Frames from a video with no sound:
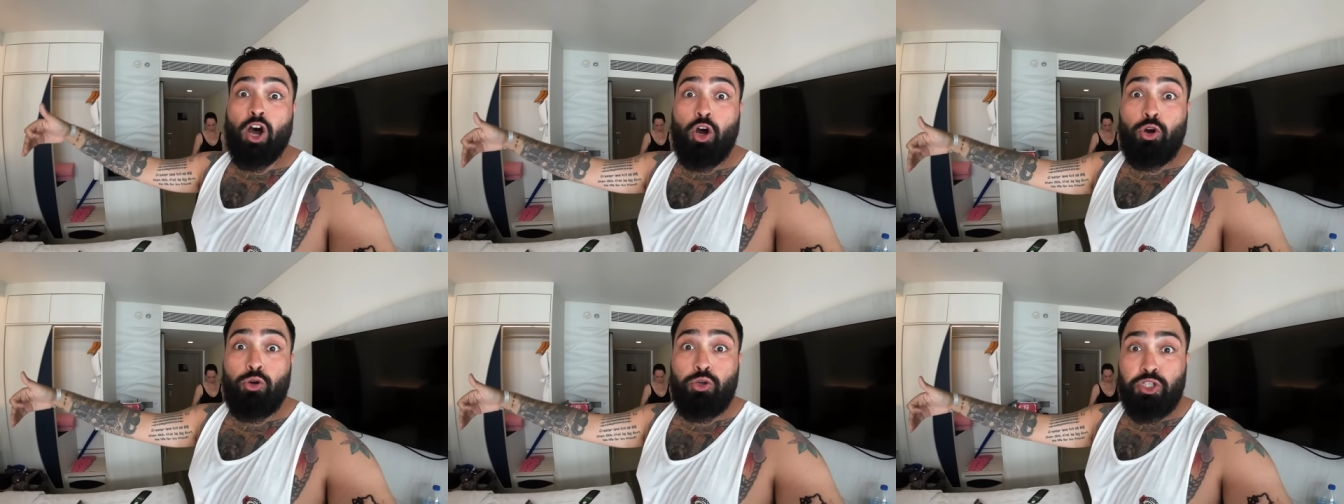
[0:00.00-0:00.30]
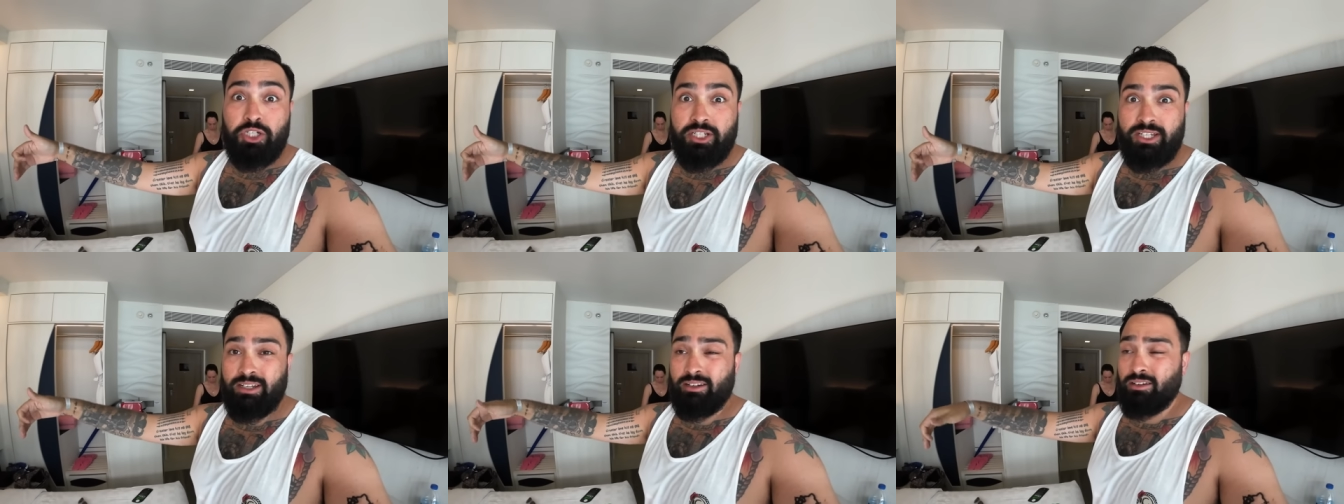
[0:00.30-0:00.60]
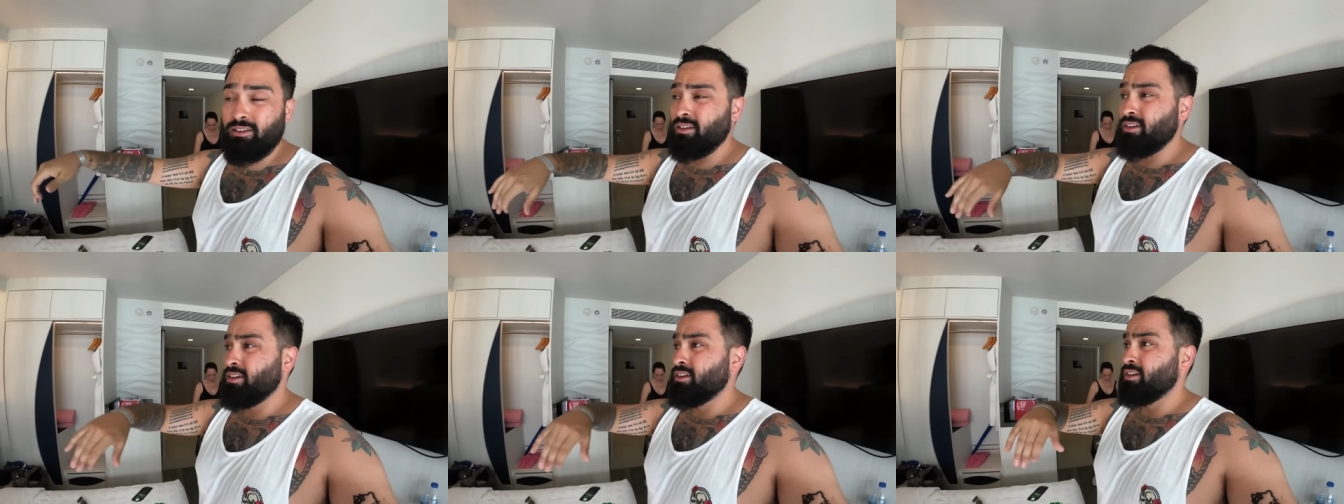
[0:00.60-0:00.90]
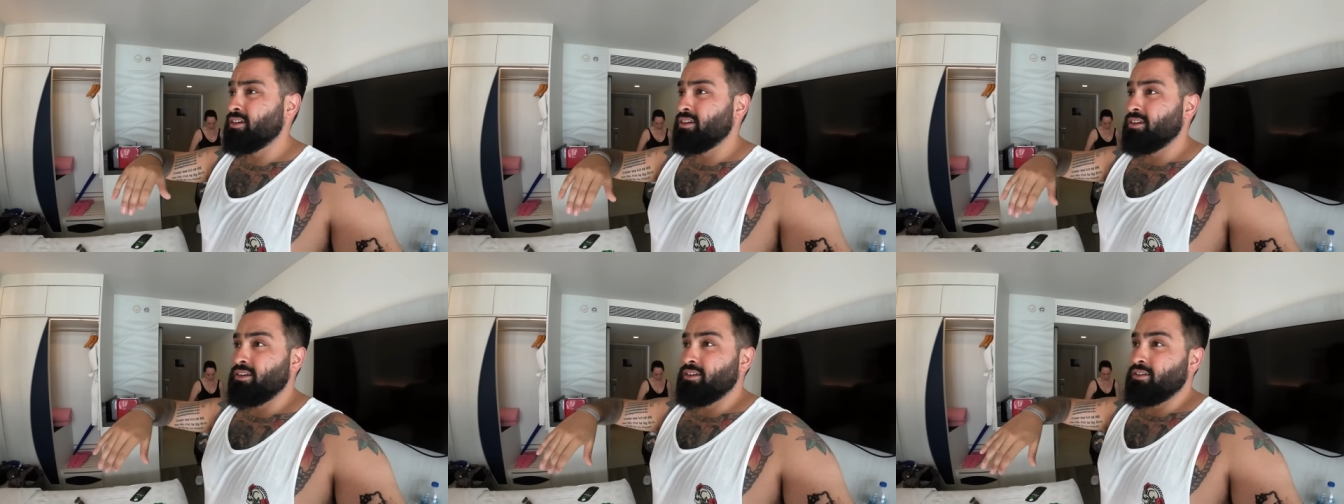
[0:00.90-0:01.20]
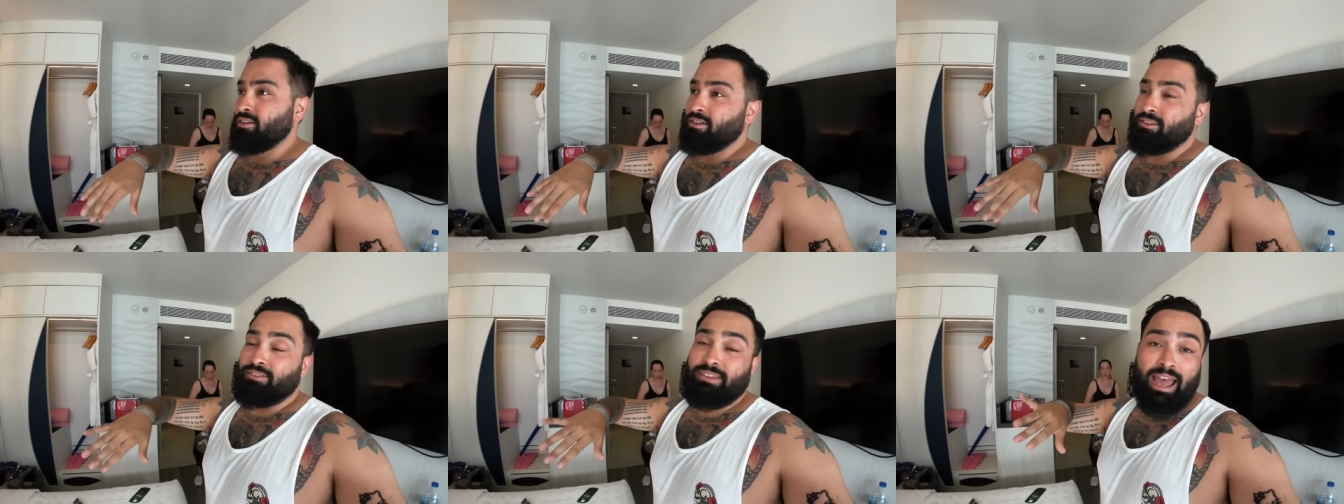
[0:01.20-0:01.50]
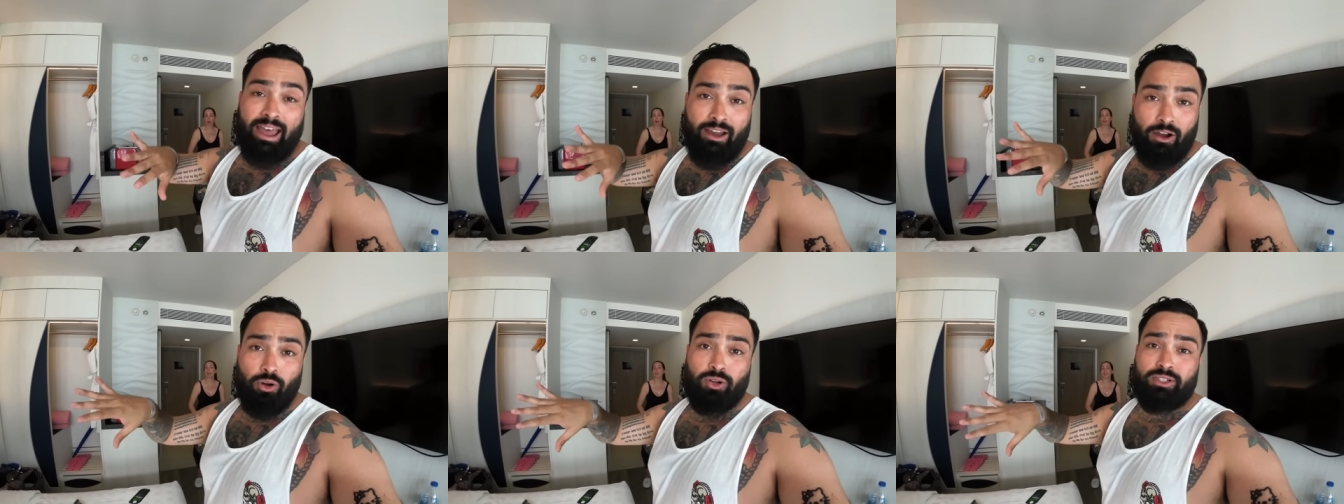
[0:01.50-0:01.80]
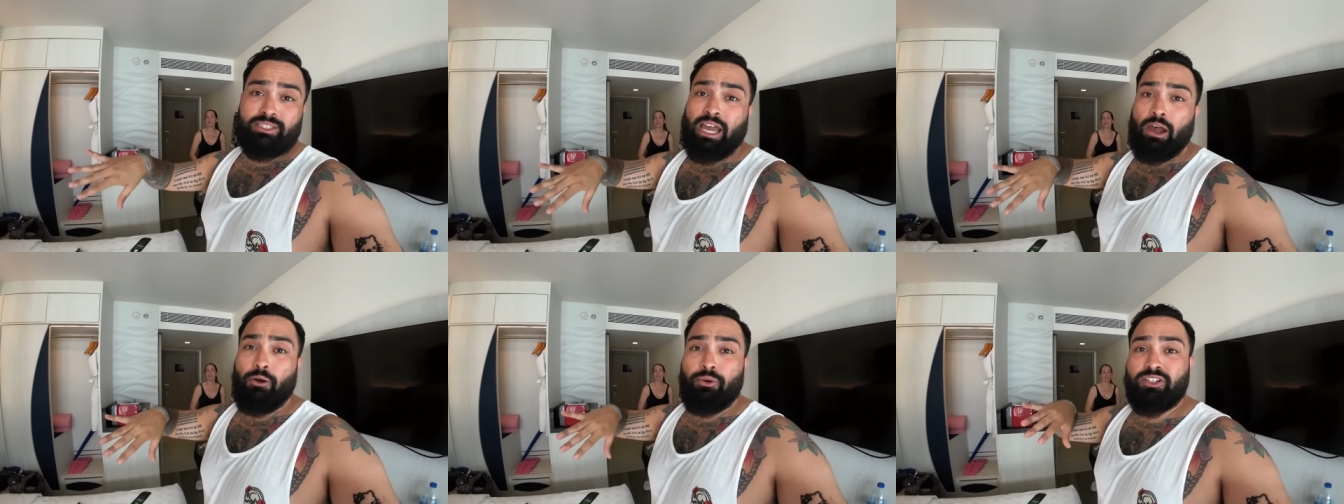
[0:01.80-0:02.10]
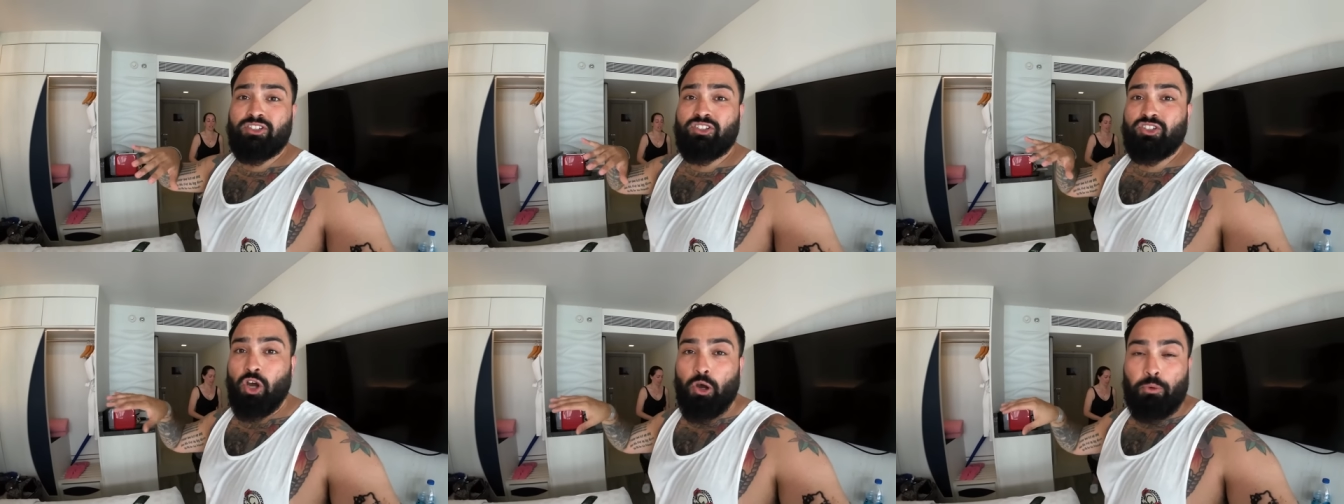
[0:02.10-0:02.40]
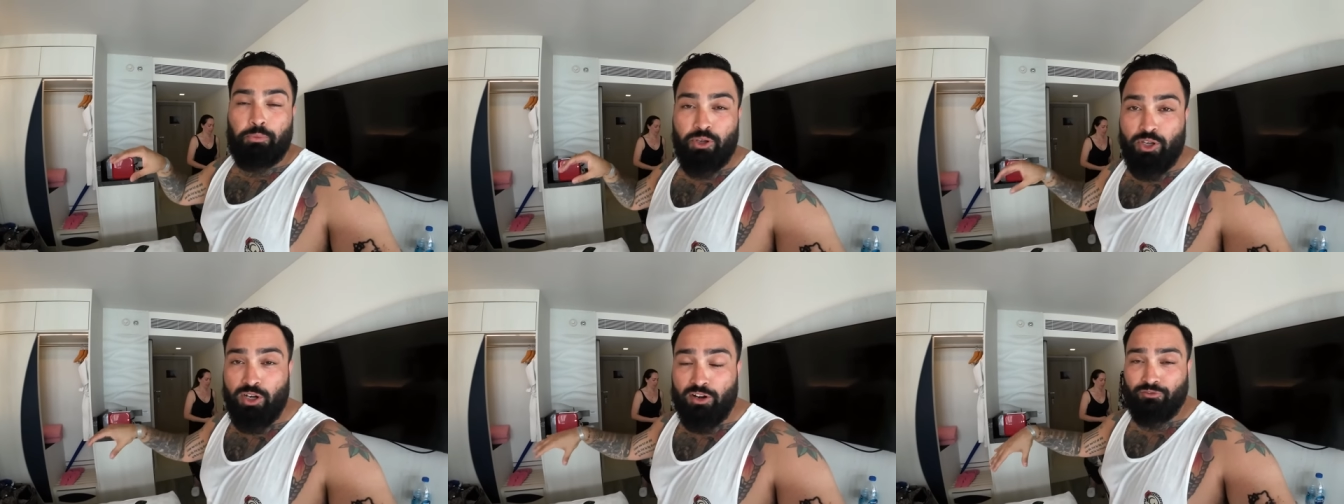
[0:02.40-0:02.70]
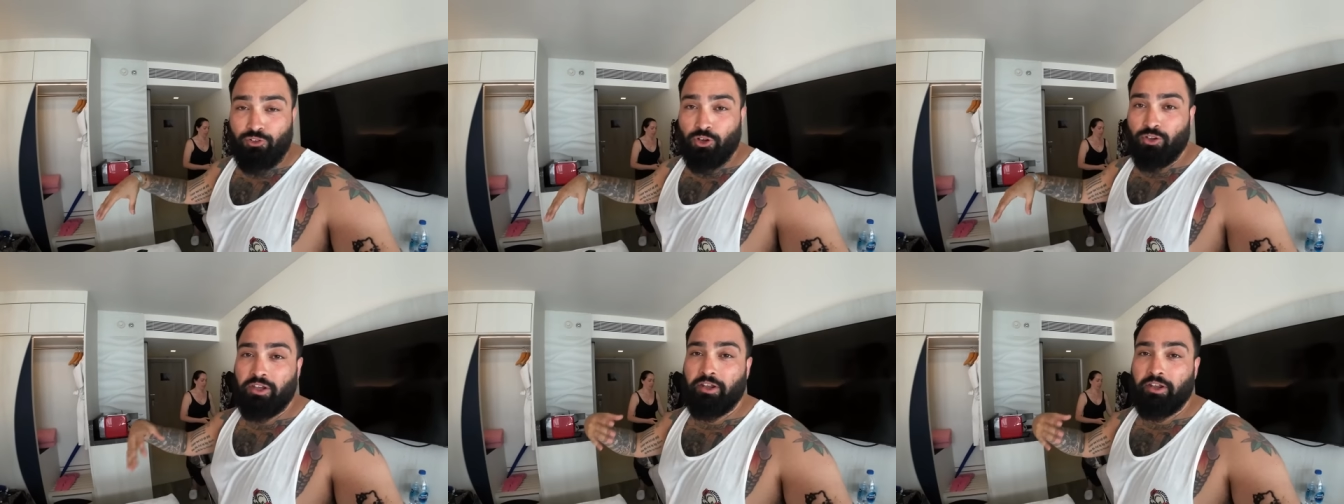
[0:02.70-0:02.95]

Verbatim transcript: ocean. That hotel is so beautiful.